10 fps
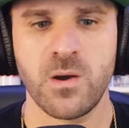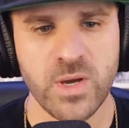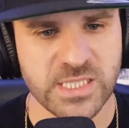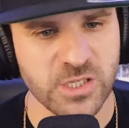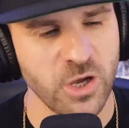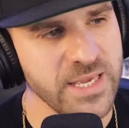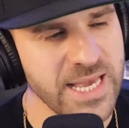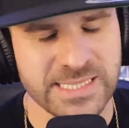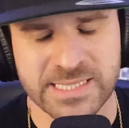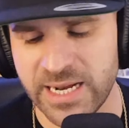We saw
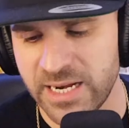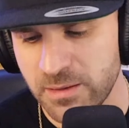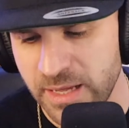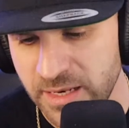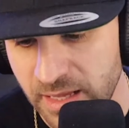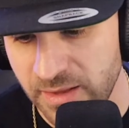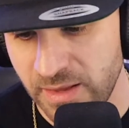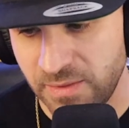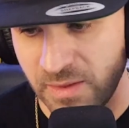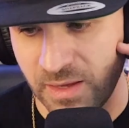yesterday
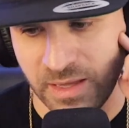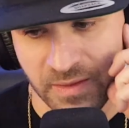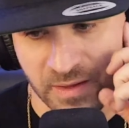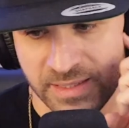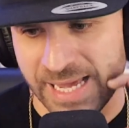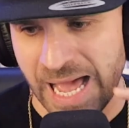in the